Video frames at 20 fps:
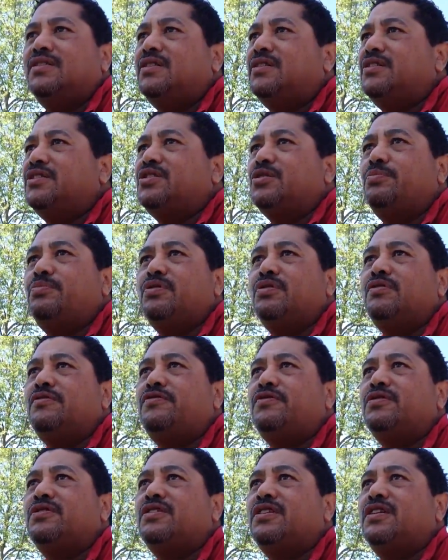it's a
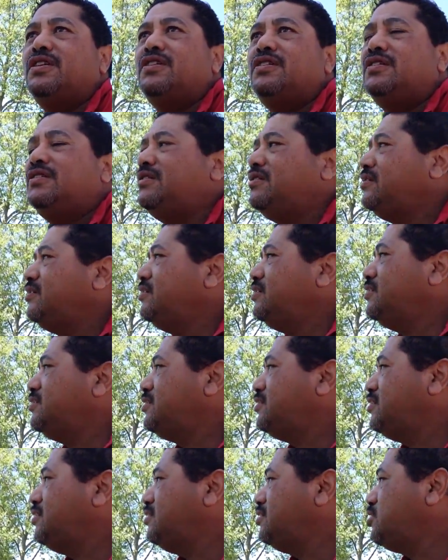beautiful day.
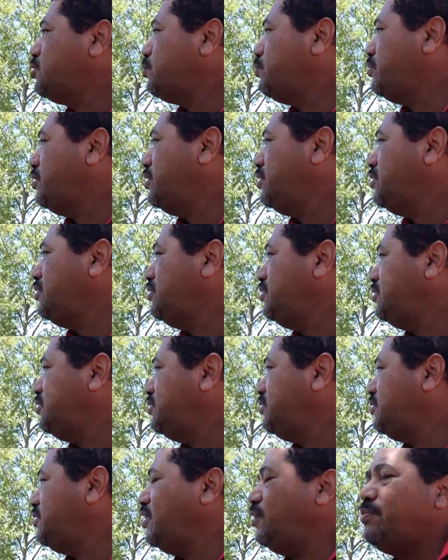It's spring,
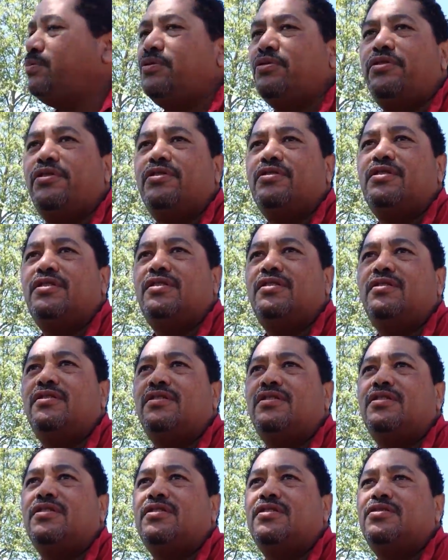April 13th
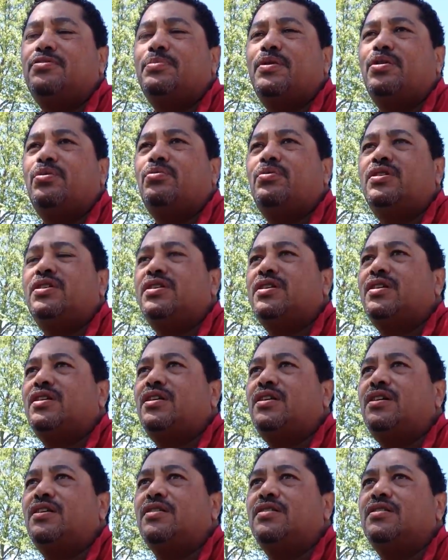here at about 1
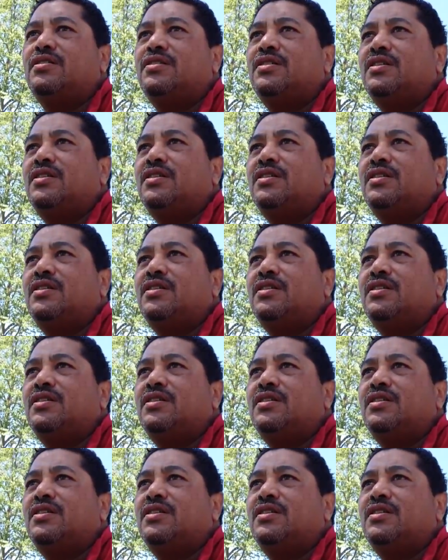o'clock,